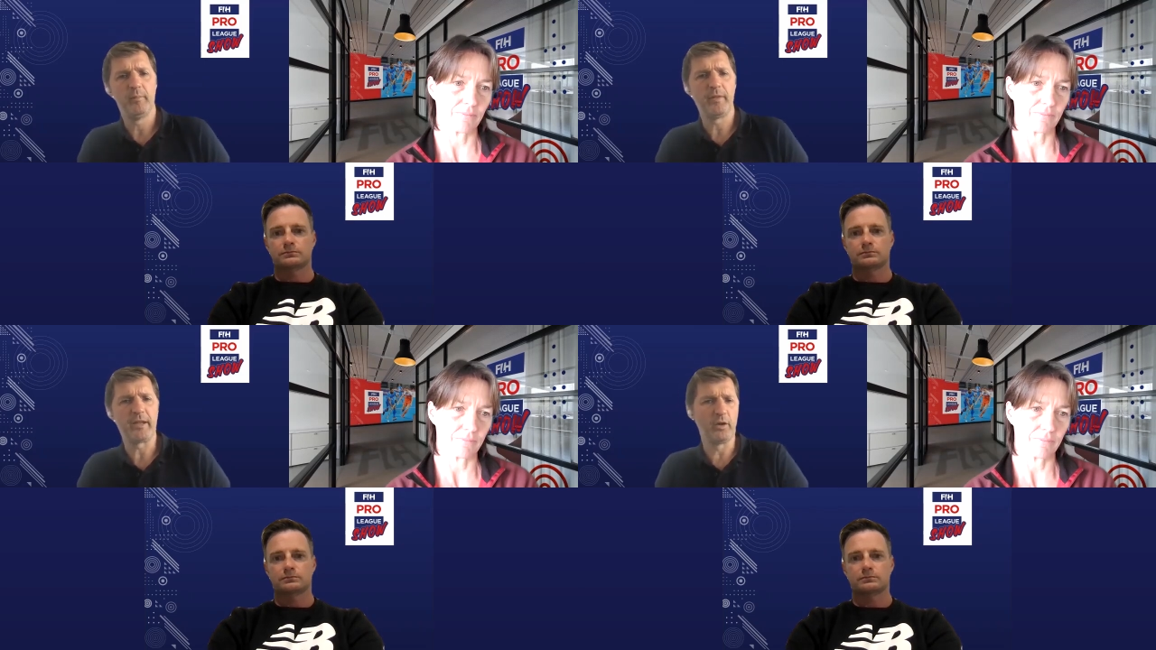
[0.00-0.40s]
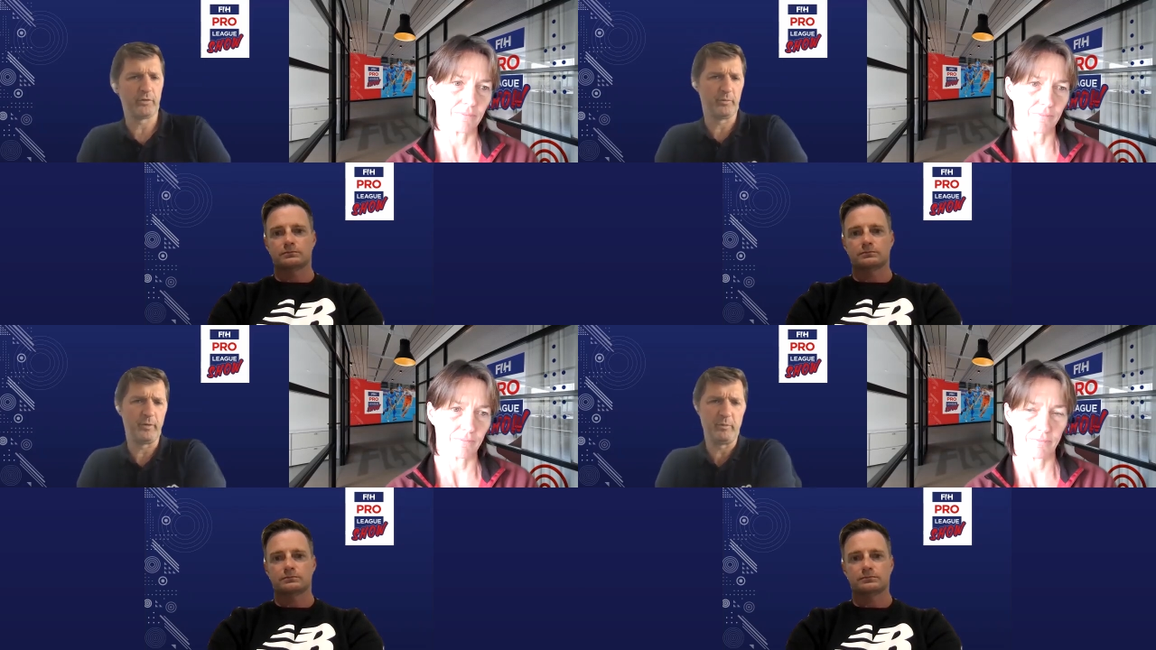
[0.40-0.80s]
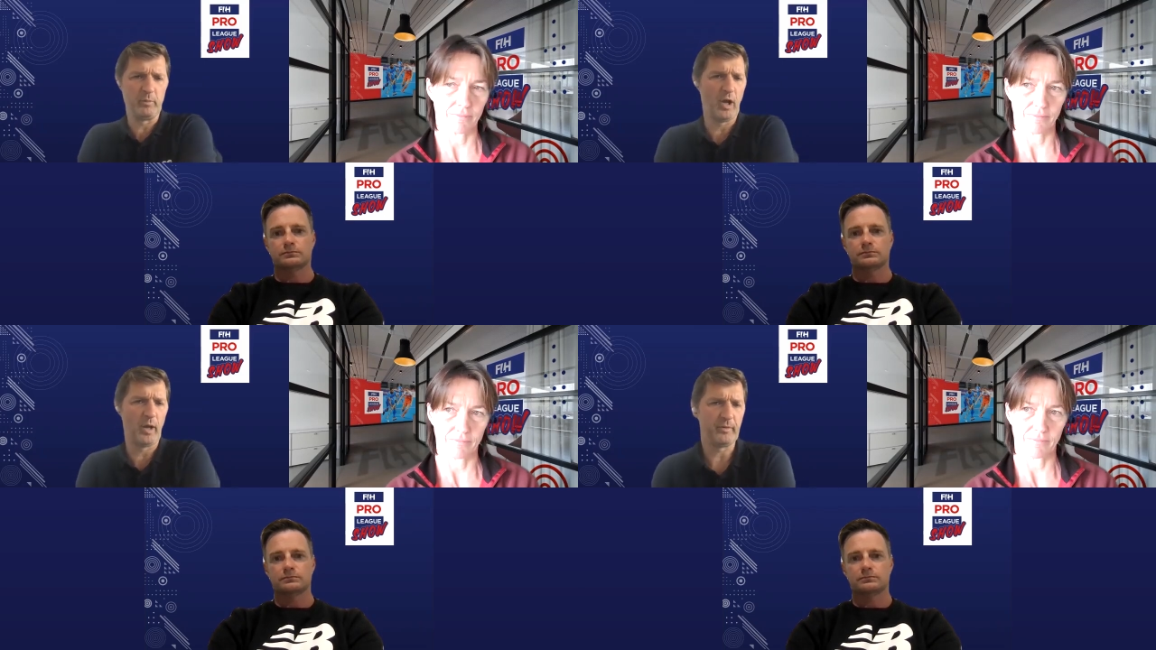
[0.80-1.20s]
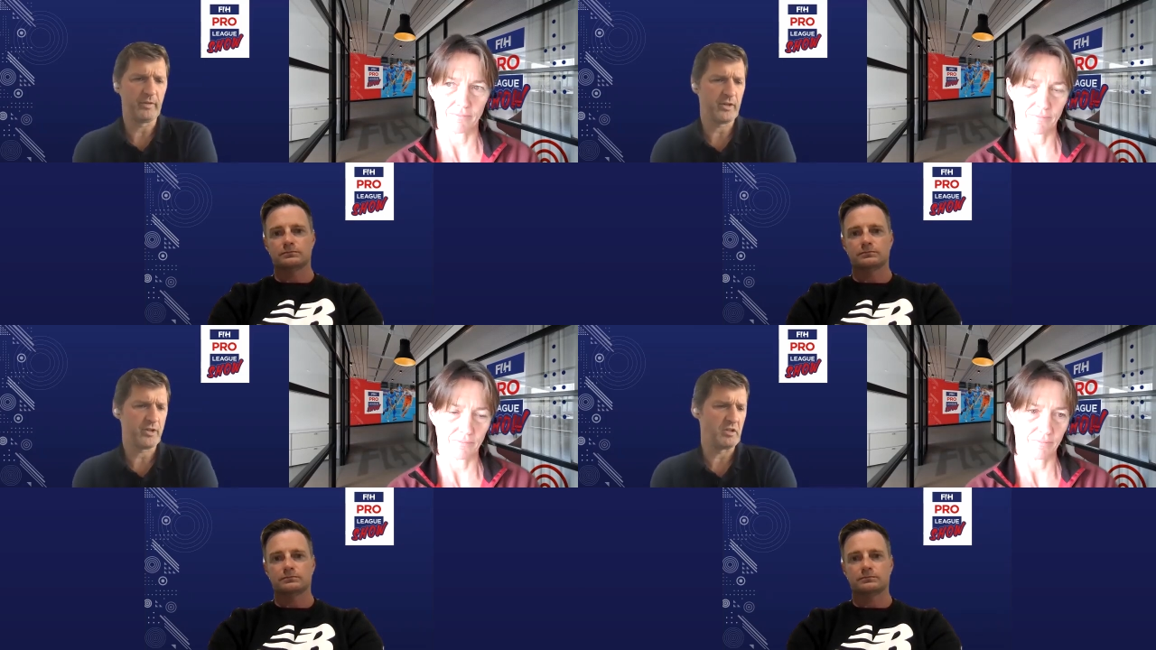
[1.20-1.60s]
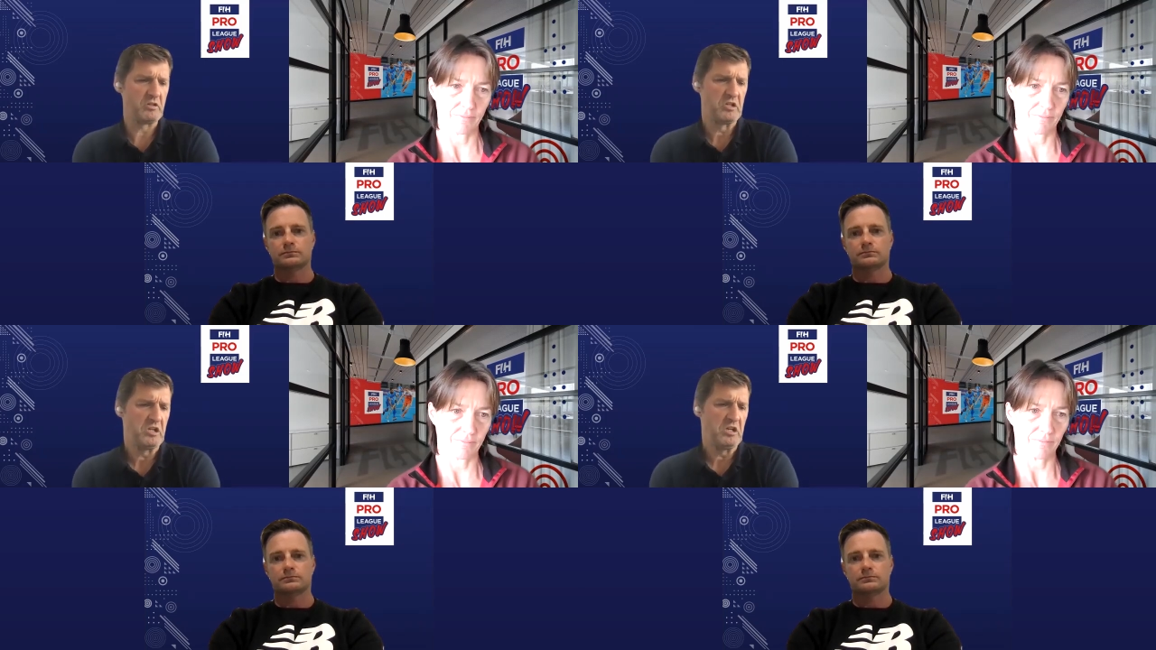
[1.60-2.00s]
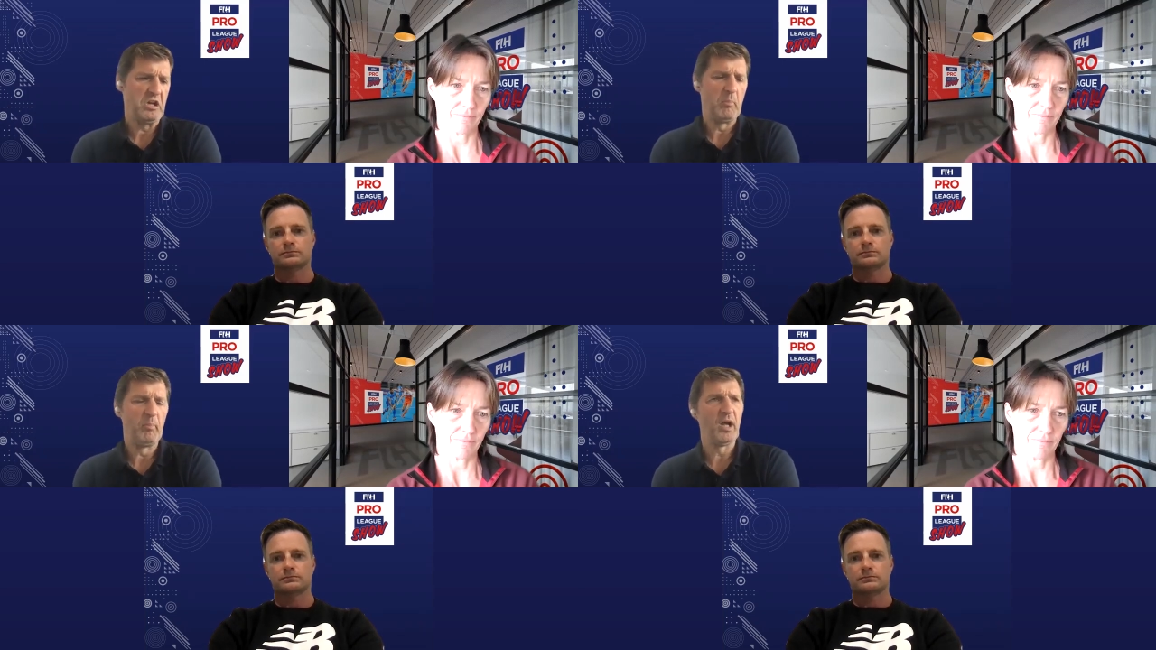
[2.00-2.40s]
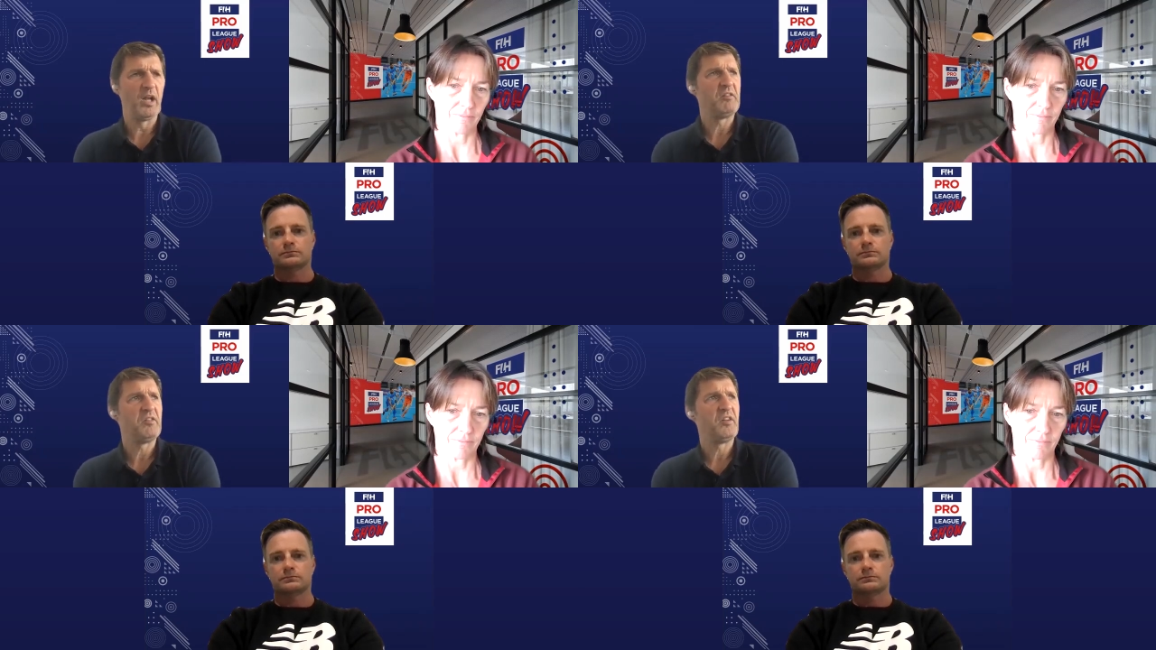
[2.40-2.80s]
Speaker 1: They got some reasonable high possession, but